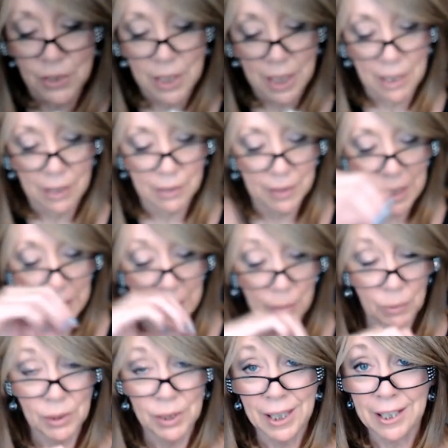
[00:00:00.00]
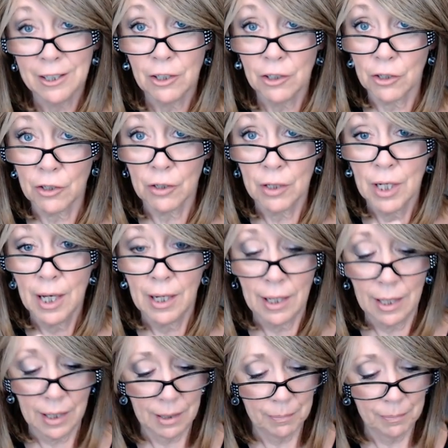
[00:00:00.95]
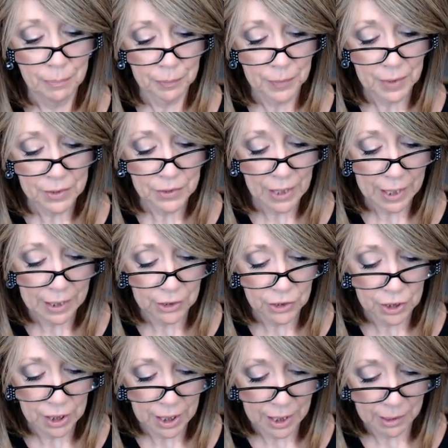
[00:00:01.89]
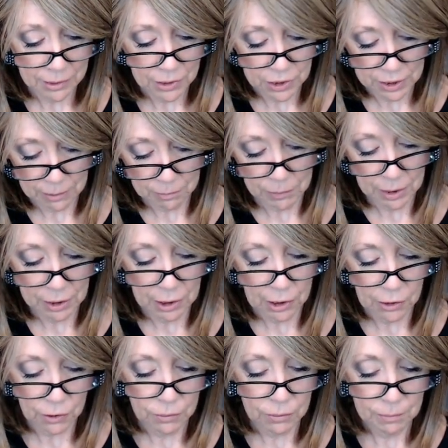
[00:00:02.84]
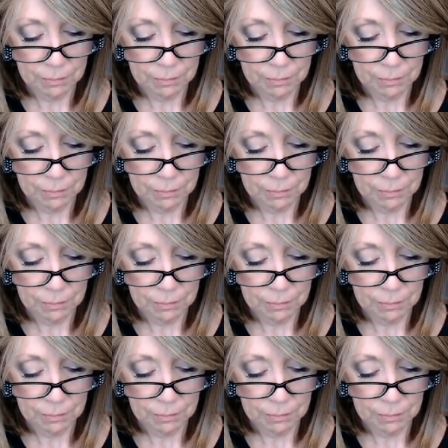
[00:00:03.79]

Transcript: there. And I will link her um, site to Etsy below.